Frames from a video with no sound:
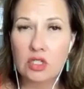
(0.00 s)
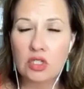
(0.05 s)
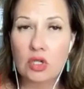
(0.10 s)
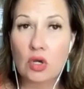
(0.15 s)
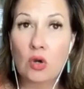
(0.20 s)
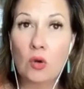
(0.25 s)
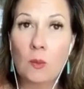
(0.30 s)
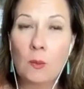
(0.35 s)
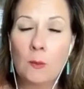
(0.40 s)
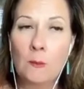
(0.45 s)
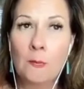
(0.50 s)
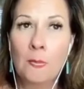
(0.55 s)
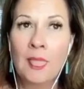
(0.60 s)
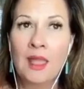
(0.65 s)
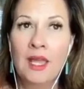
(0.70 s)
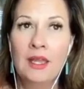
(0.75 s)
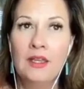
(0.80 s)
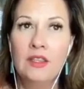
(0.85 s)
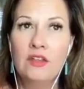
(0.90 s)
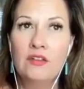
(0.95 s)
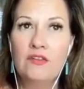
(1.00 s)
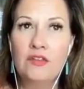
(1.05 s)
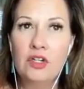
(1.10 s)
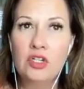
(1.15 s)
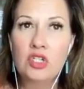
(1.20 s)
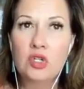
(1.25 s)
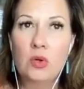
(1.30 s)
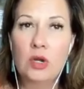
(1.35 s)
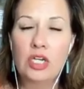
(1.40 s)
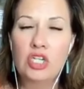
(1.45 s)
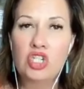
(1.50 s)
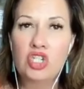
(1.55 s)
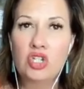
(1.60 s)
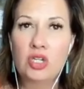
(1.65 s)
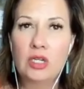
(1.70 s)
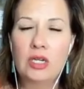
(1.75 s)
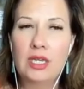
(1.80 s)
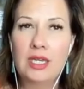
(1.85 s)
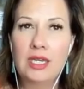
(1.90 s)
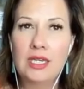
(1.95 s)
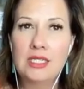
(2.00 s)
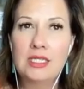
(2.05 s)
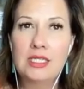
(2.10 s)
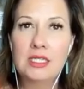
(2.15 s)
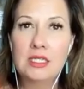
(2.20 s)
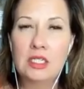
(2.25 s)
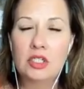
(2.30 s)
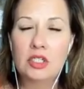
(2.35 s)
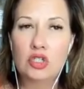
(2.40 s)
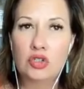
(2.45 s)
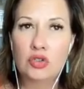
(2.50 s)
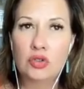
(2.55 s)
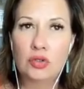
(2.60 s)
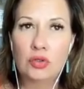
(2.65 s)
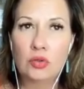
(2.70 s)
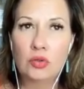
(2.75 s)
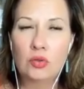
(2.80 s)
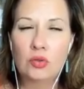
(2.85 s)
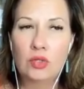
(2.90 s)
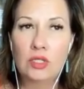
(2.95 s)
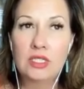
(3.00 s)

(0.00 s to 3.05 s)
So the first question is it true?